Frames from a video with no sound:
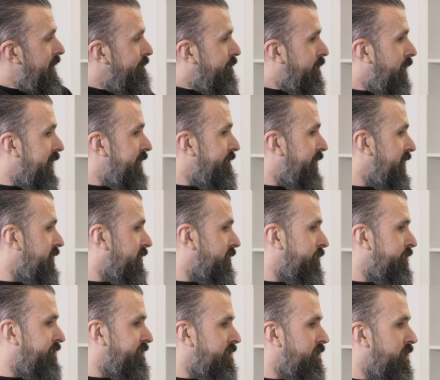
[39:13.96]
I've kind of had
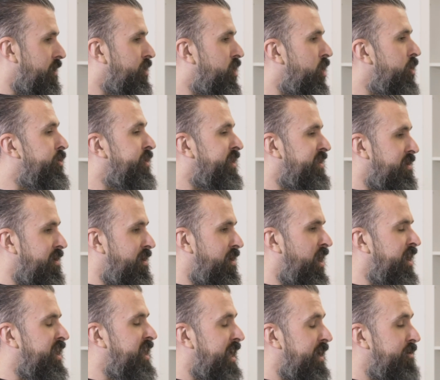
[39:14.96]

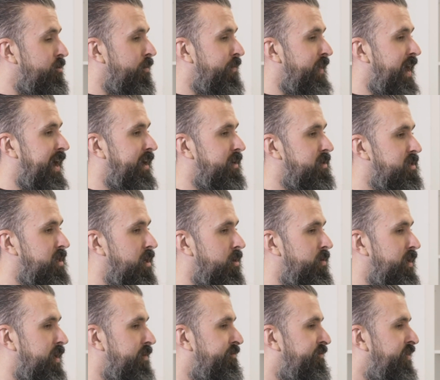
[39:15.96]
a year on that,
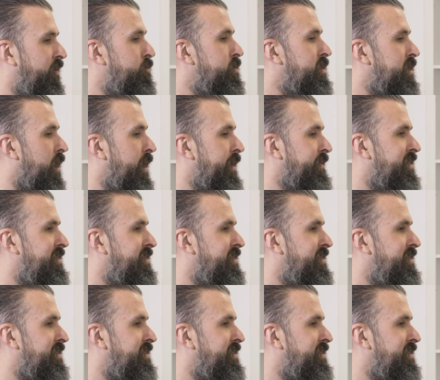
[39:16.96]
so it feels like